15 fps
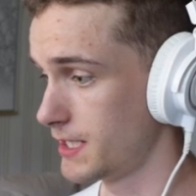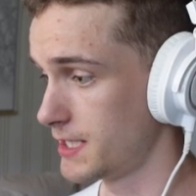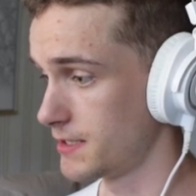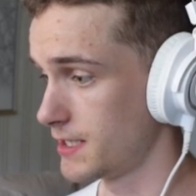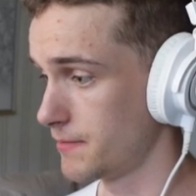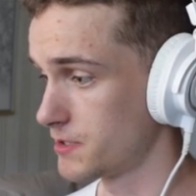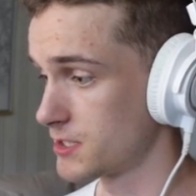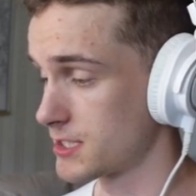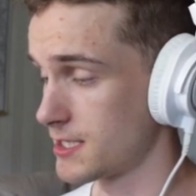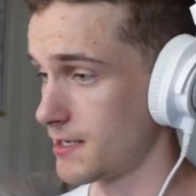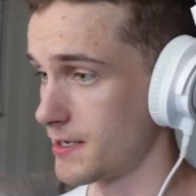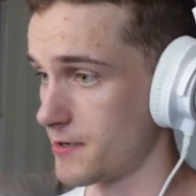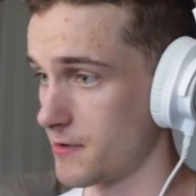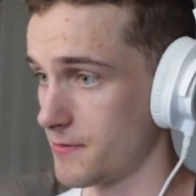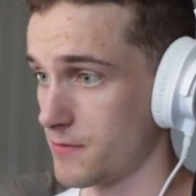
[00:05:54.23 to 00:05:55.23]
and depth
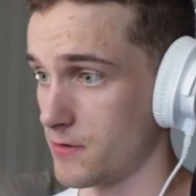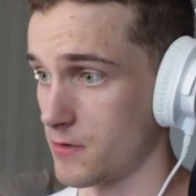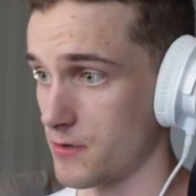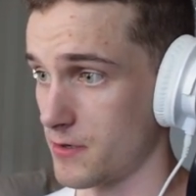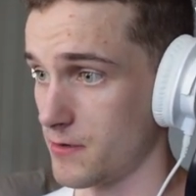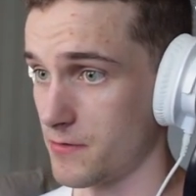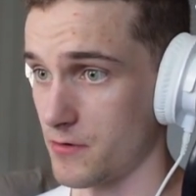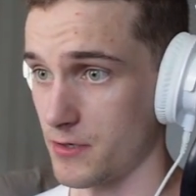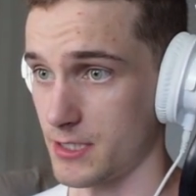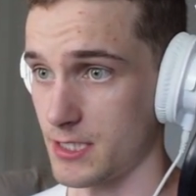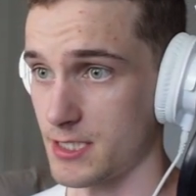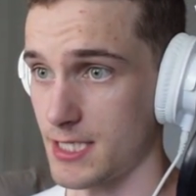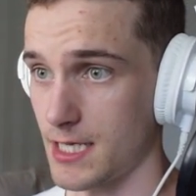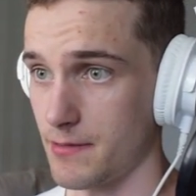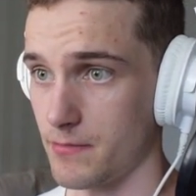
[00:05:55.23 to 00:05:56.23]
slider for the
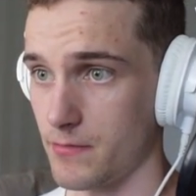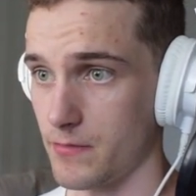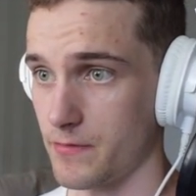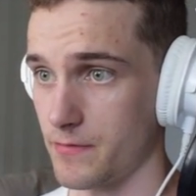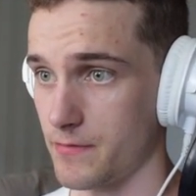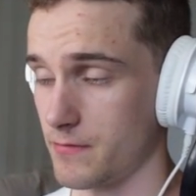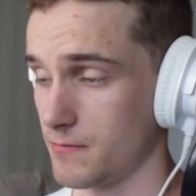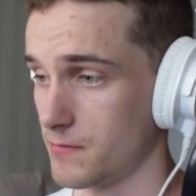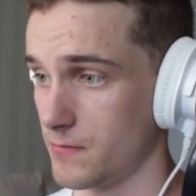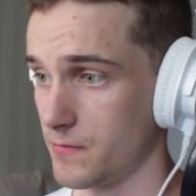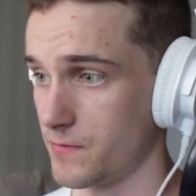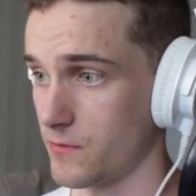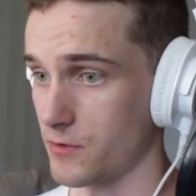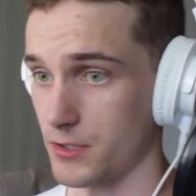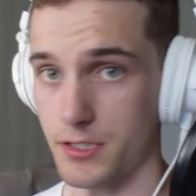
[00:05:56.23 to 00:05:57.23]

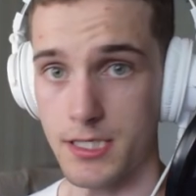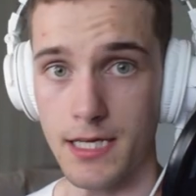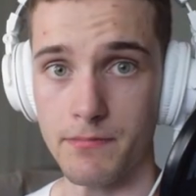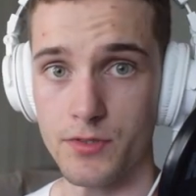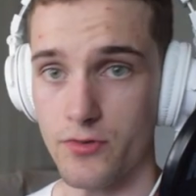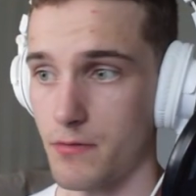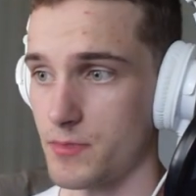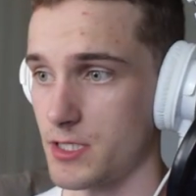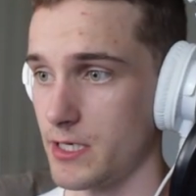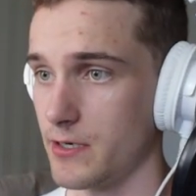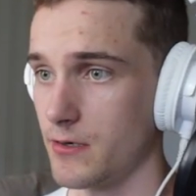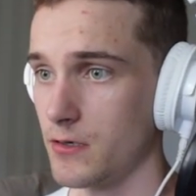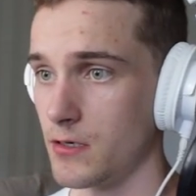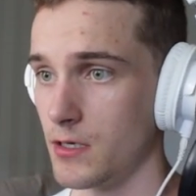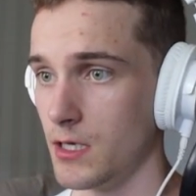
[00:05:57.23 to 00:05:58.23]
same drums
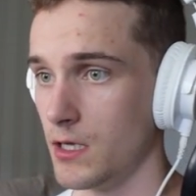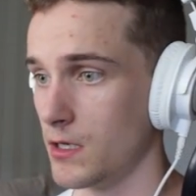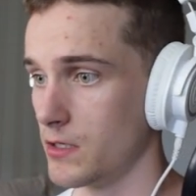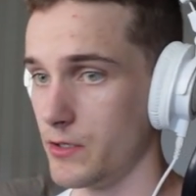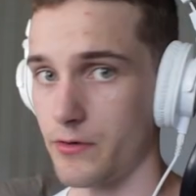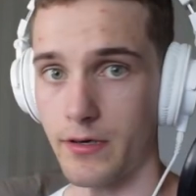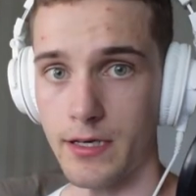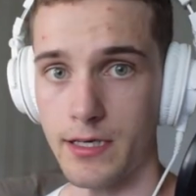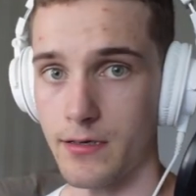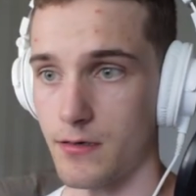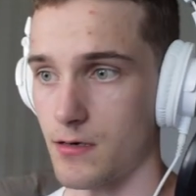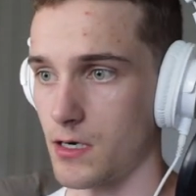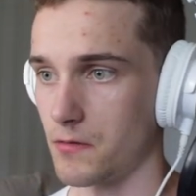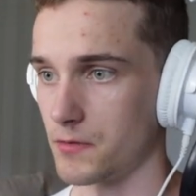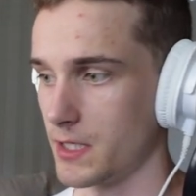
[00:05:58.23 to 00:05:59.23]
here. You can hear
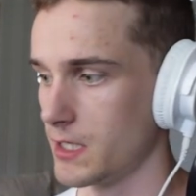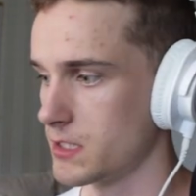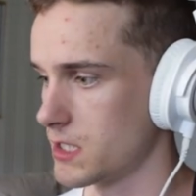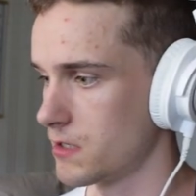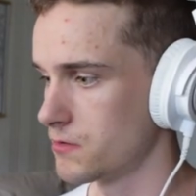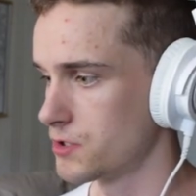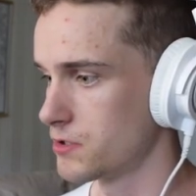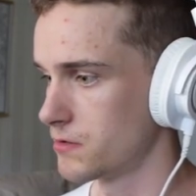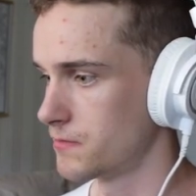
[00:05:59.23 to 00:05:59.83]
how they sound.